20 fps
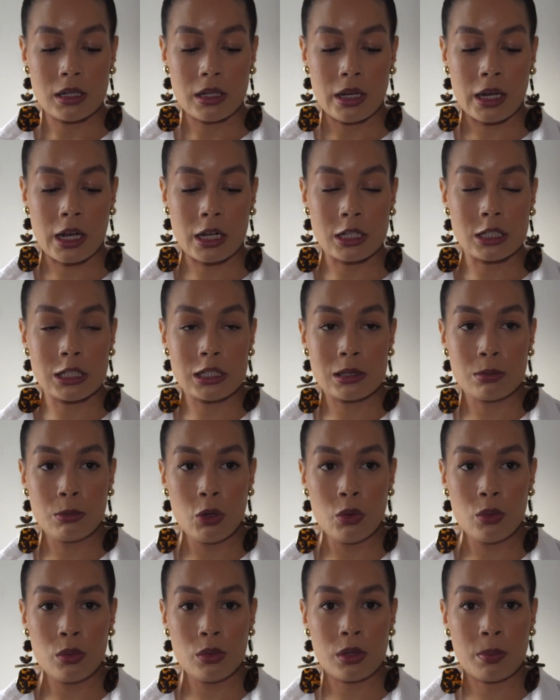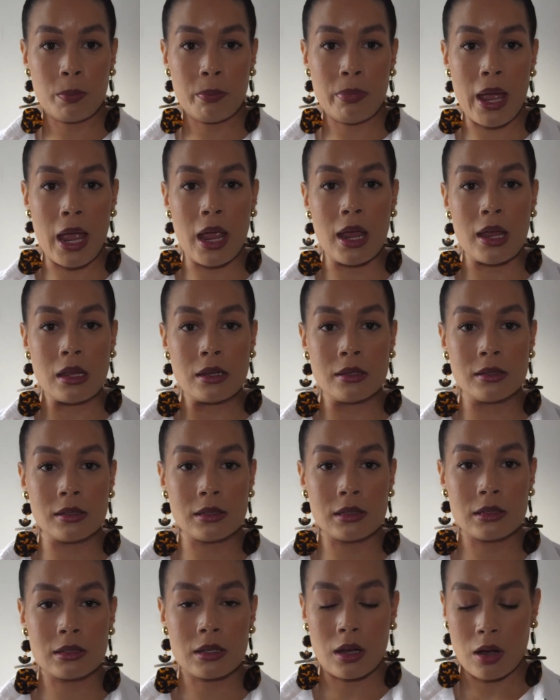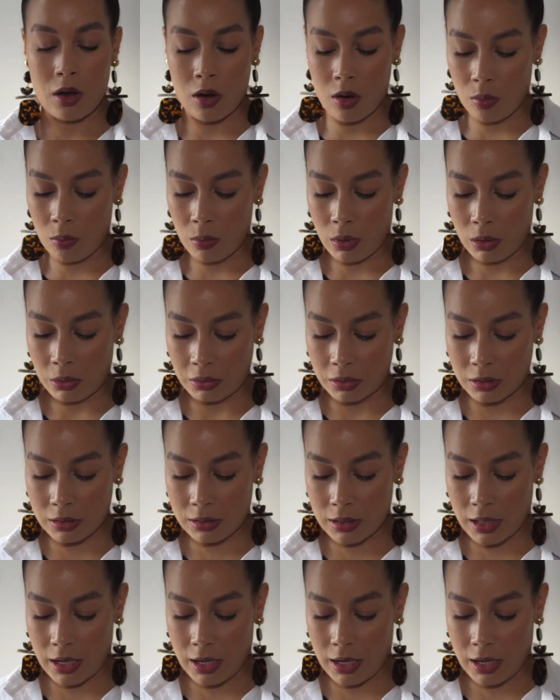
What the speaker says: like a smooth paste almost,